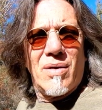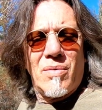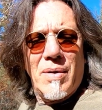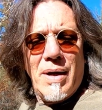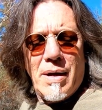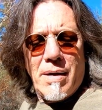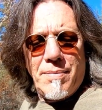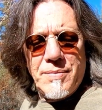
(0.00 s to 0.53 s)

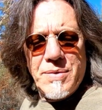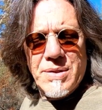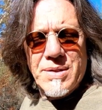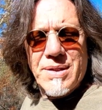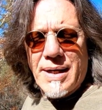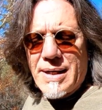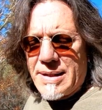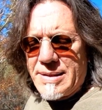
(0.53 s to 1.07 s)
Well,
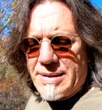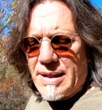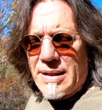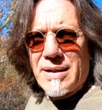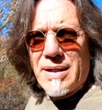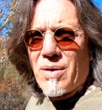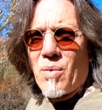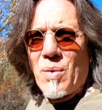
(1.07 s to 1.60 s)
just like I said,
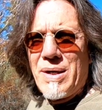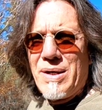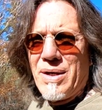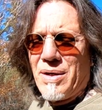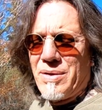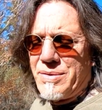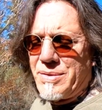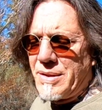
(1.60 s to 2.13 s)
little
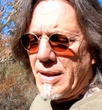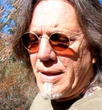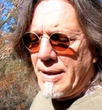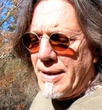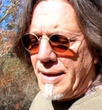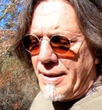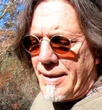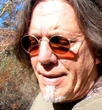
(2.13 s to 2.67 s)
windows.
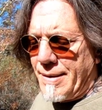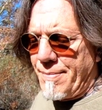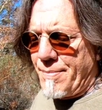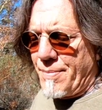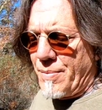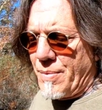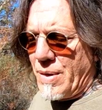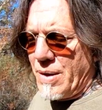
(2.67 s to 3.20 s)

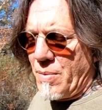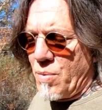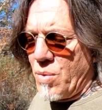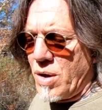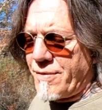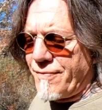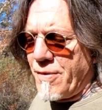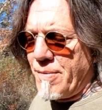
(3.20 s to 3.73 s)
What
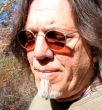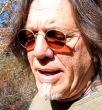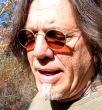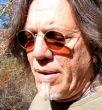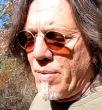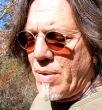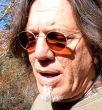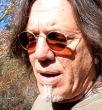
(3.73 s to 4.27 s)
worked for
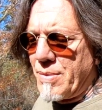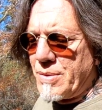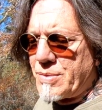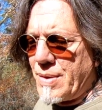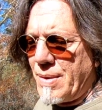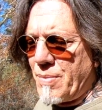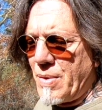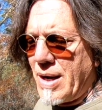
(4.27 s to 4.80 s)
me when
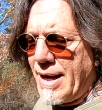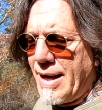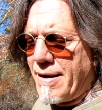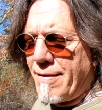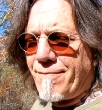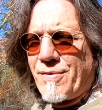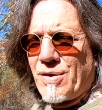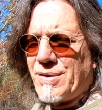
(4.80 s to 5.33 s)
I had
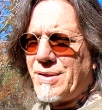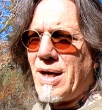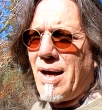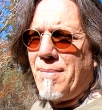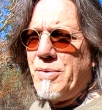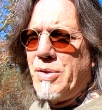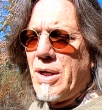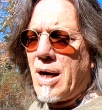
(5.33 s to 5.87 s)
a
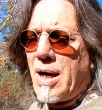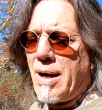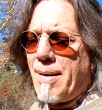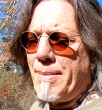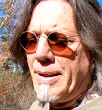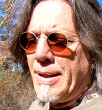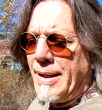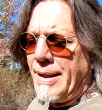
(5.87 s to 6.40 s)
full-time
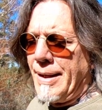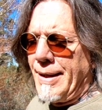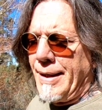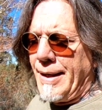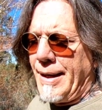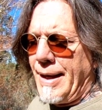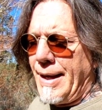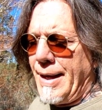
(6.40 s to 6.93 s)
job
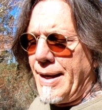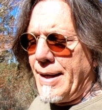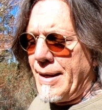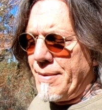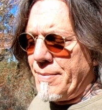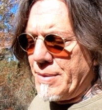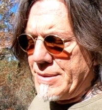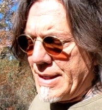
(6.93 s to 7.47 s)

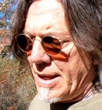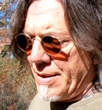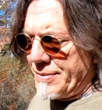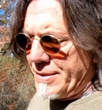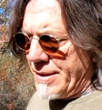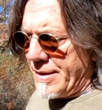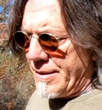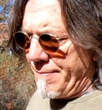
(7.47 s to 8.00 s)
and was out
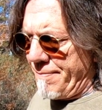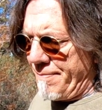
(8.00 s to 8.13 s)
there,